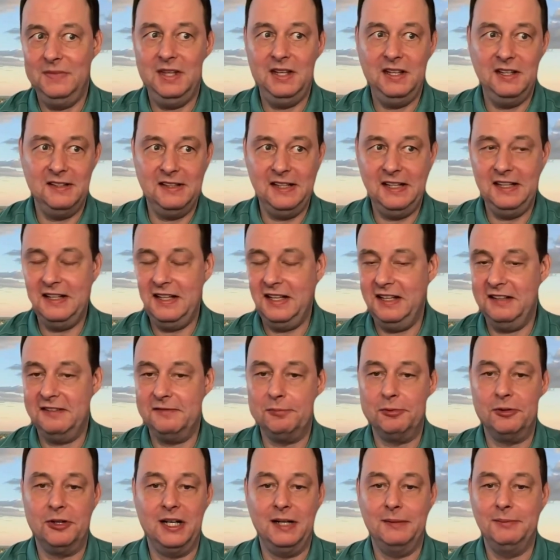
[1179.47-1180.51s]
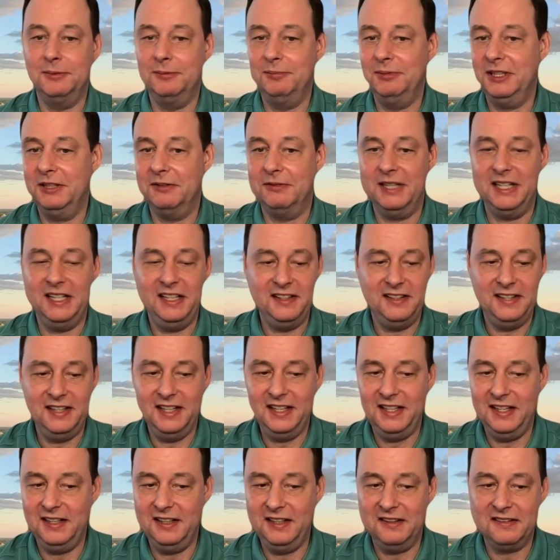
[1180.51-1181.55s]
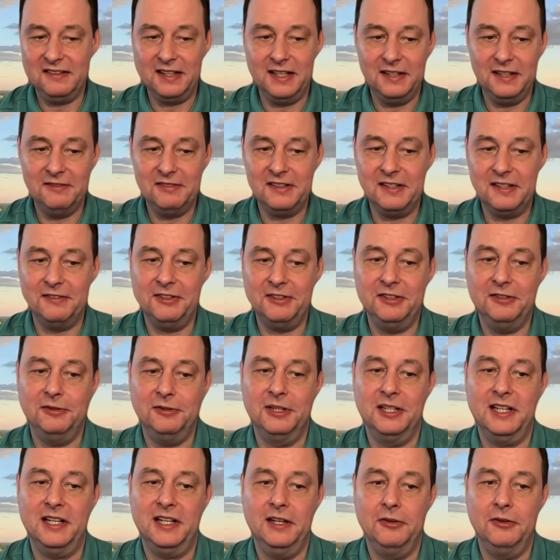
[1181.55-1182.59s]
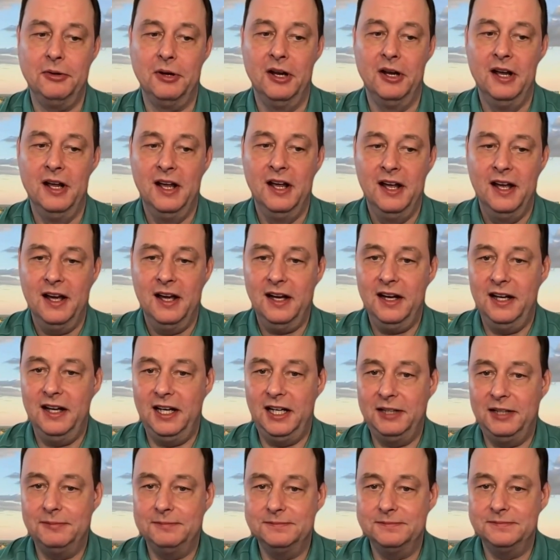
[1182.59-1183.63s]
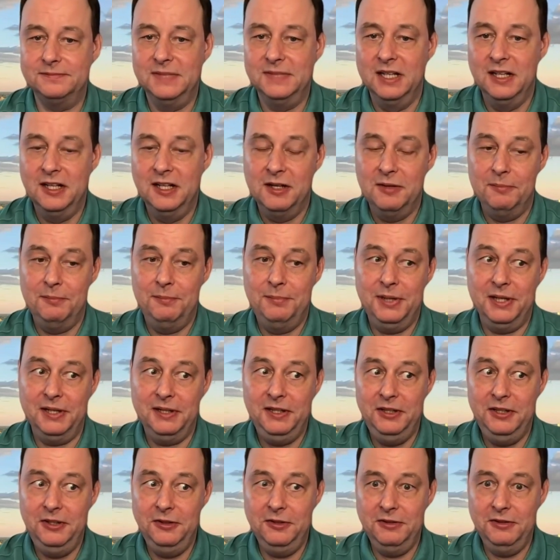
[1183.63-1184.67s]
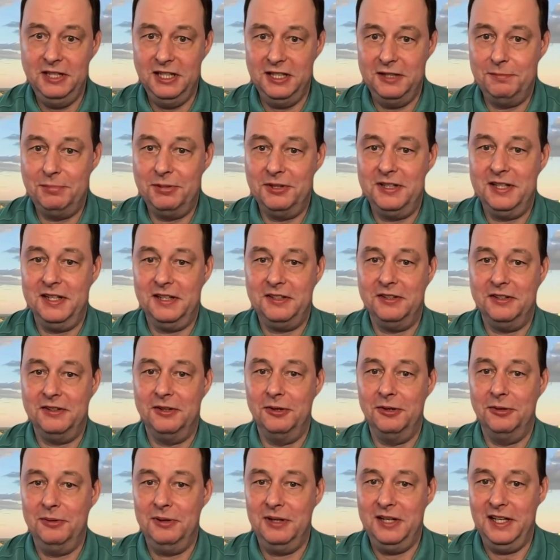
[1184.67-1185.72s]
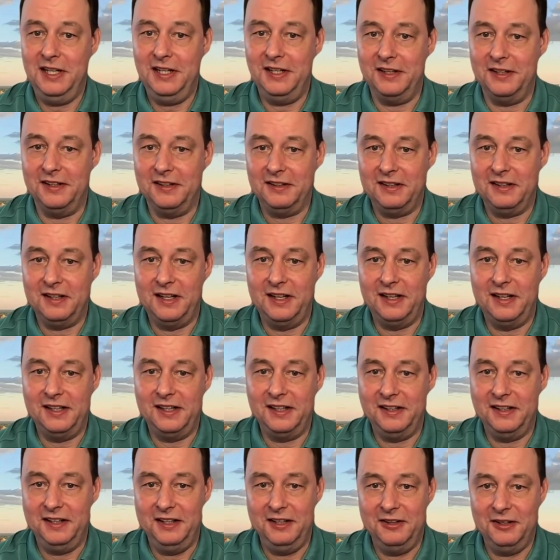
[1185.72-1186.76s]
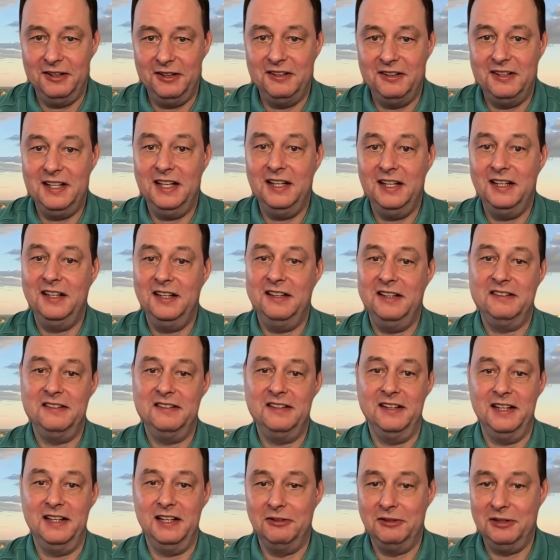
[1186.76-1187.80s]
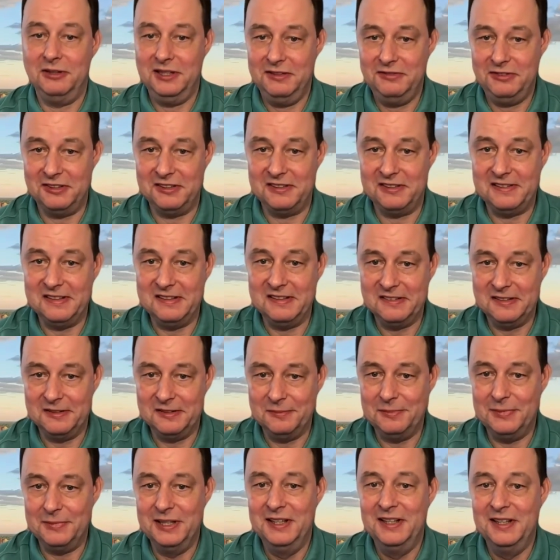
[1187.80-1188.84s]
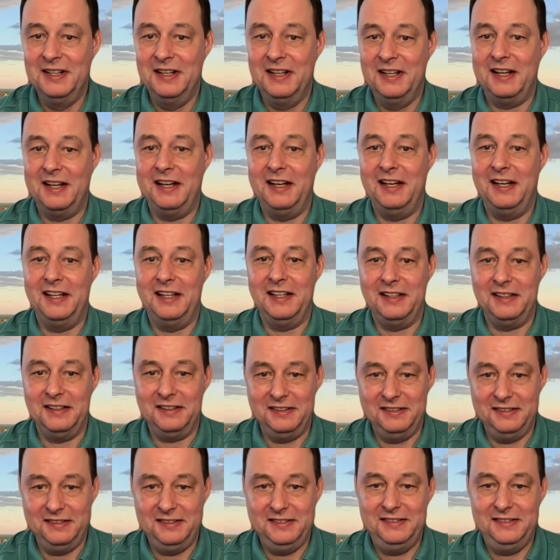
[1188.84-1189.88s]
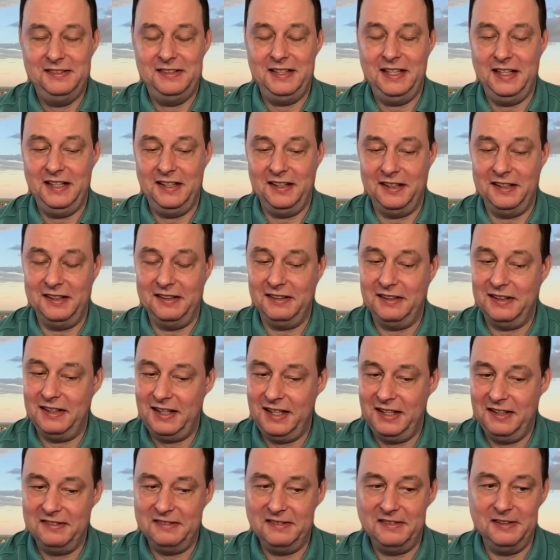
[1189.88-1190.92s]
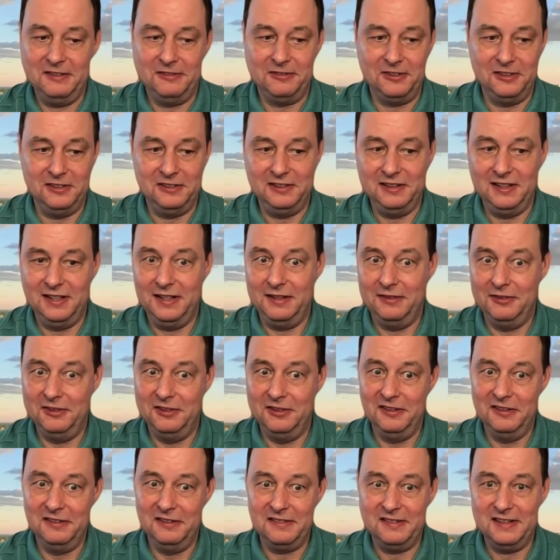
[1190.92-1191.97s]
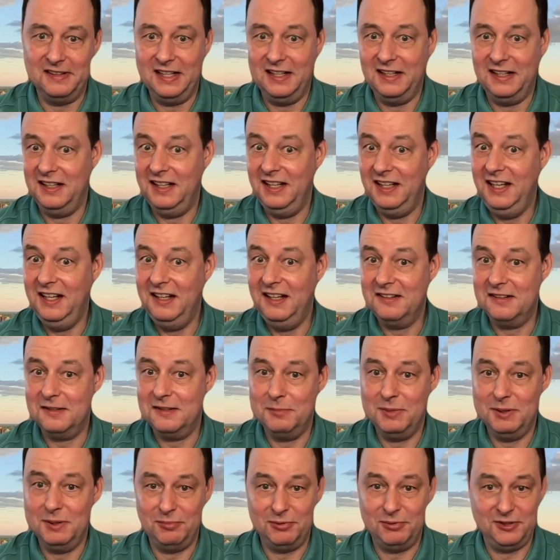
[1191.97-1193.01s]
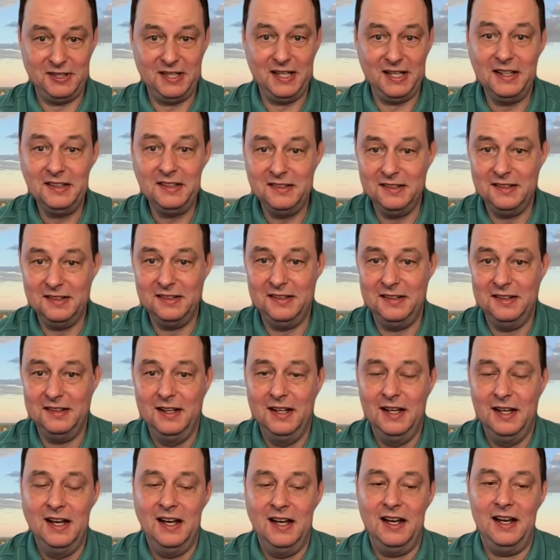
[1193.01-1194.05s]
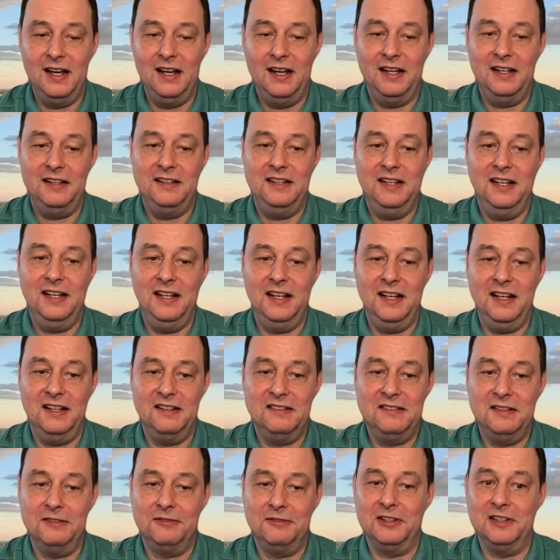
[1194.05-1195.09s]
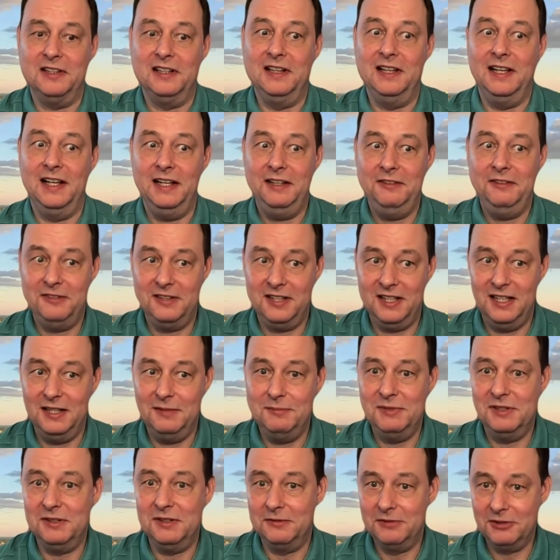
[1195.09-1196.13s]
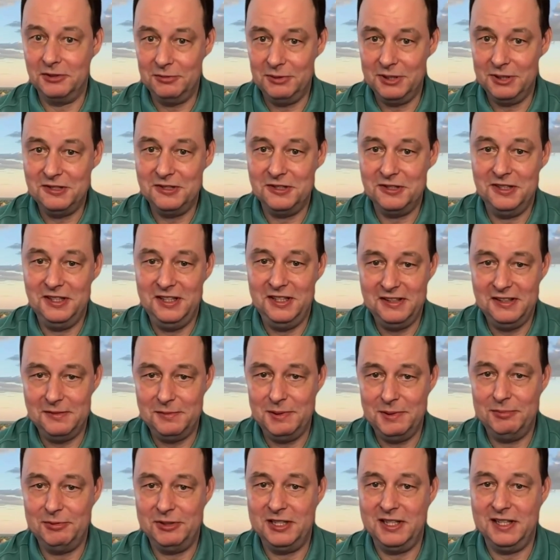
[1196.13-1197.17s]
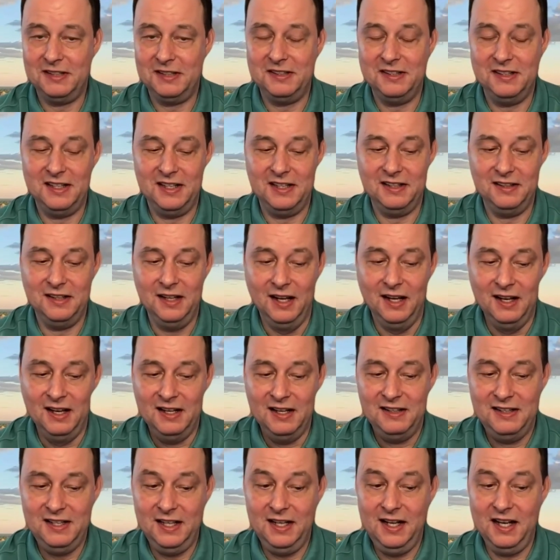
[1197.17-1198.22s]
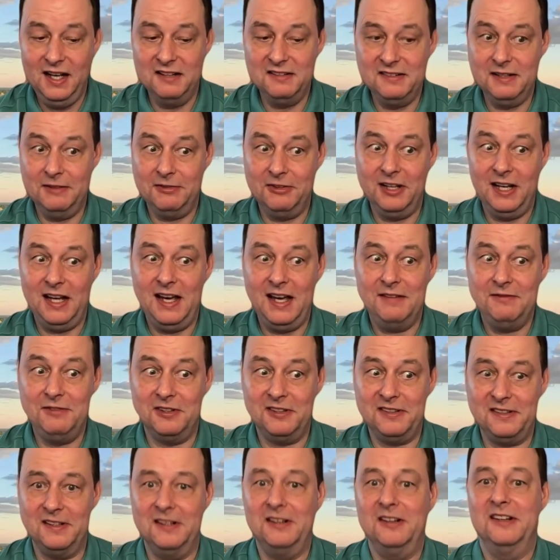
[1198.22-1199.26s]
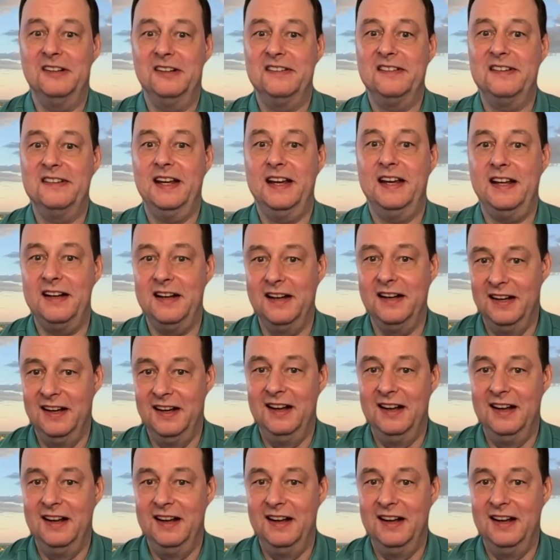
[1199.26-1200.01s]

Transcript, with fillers: is, is probably already taking this kind of stuff into account. Um, but you need to protect your own data. Uh, you know, your data is going to outlive your system. Uh, data has different levels that it needs to be protected. Uh, data has different lifetimes over which it needs to be protected, and data has different adversaries that